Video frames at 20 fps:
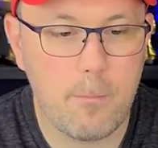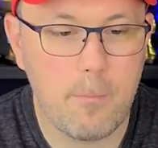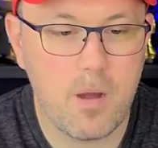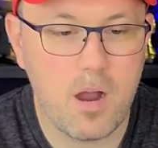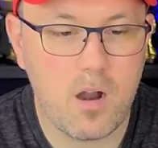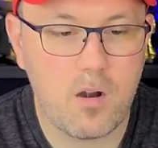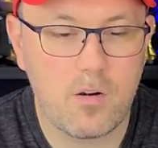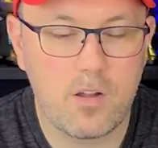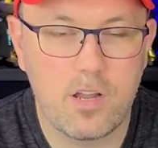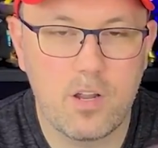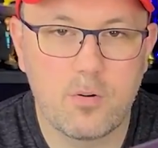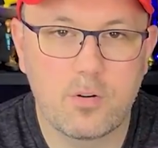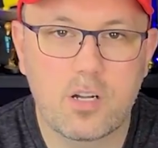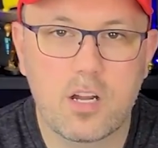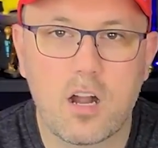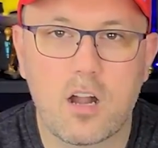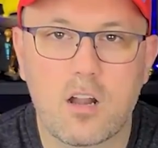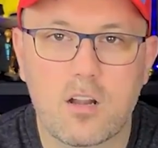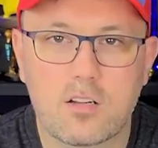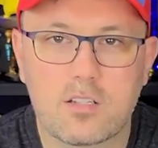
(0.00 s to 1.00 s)
Mario
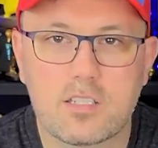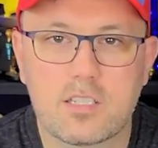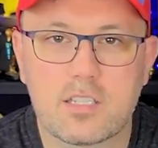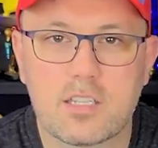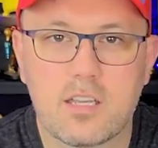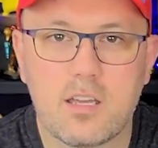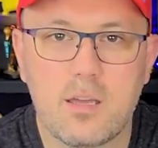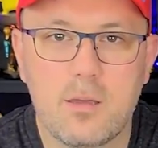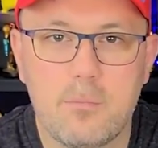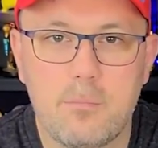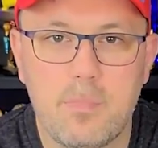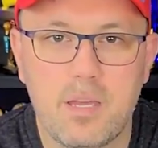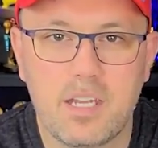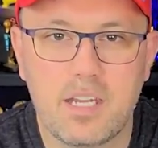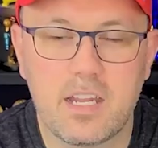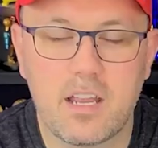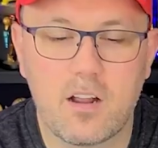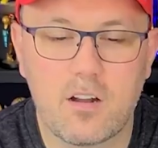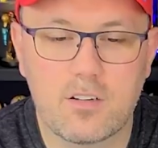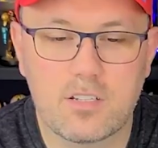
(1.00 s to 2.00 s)
Kart Mini
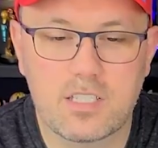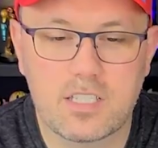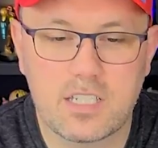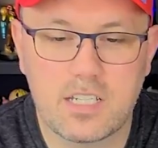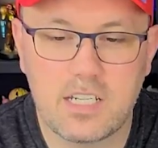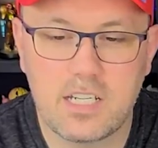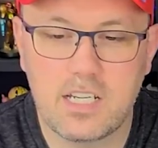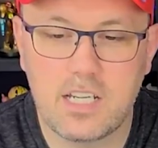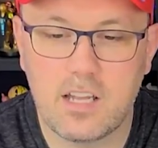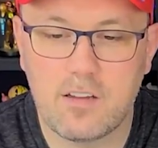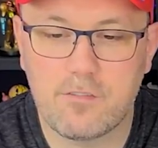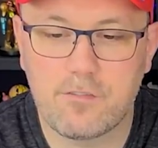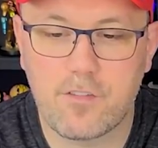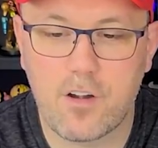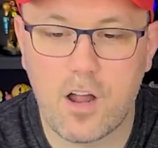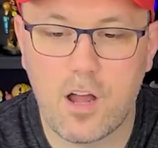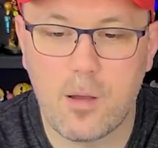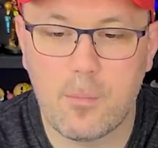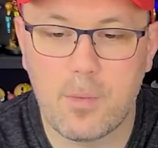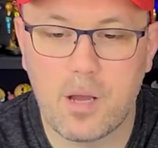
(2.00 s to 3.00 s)
RC
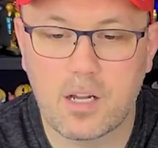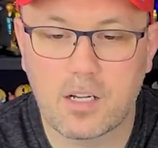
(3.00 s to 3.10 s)
from